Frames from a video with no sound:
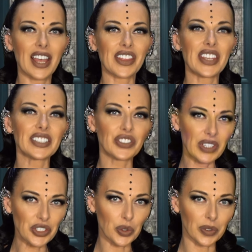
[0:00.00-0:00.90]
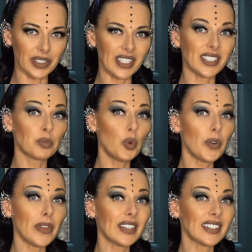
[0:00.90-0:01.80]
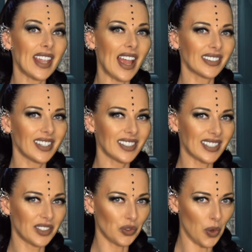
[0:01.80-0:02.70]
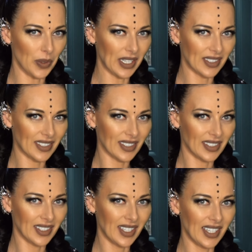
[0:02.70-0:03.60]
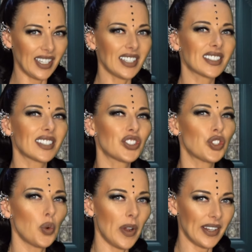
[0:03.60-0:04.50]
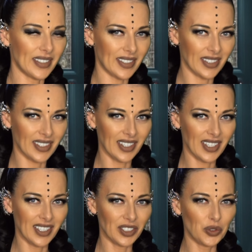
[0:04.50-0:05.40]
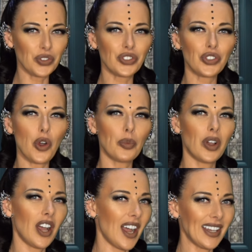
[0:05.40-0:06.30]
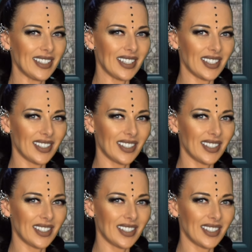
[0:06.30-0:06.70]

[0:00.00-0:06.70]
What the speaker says: This ritual is more than candles and drawings. It's a choice to stop hiding,